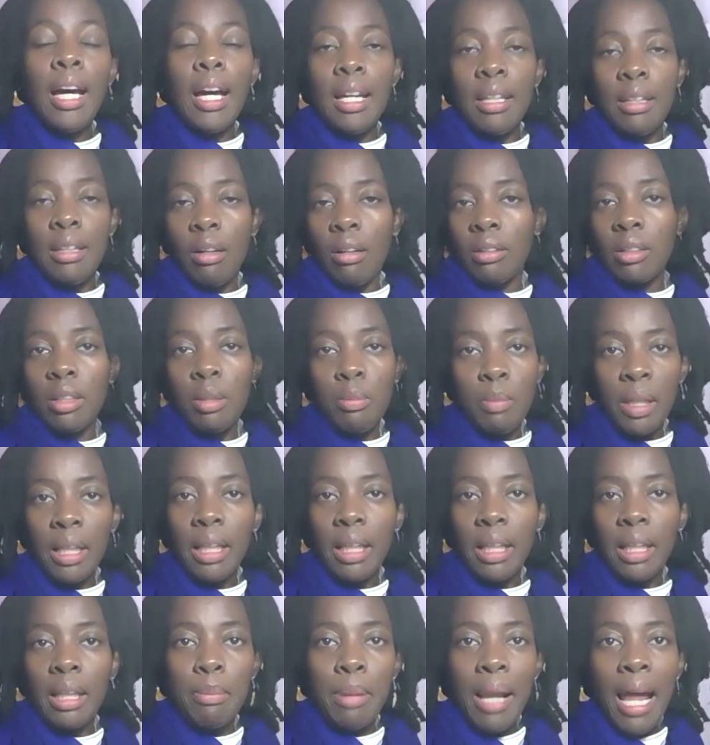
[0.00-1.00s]
and
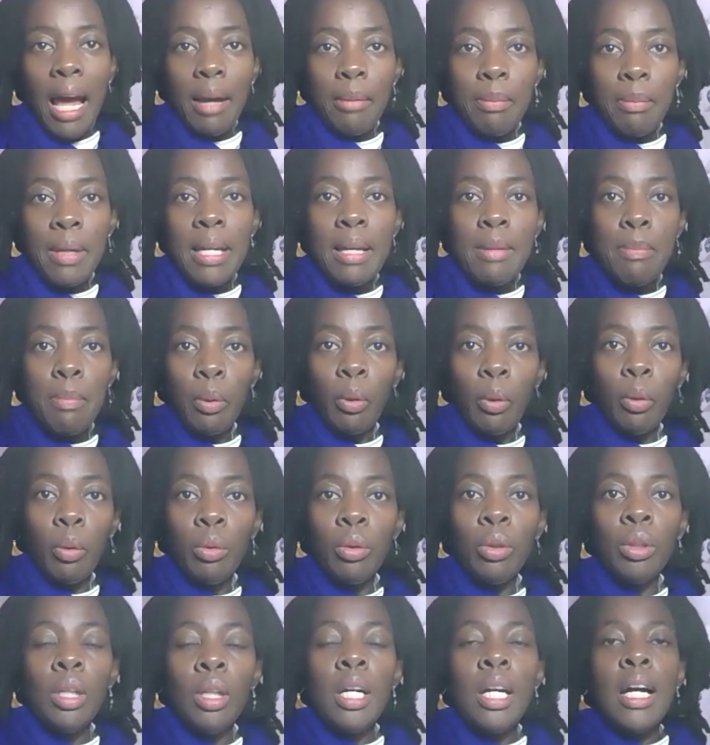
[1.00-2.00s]
ultimately black
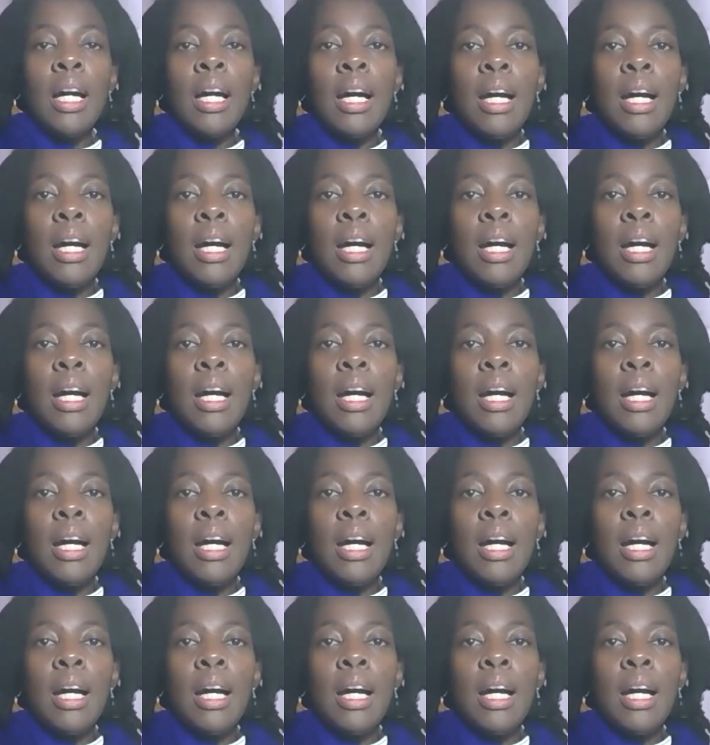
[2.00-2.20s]
people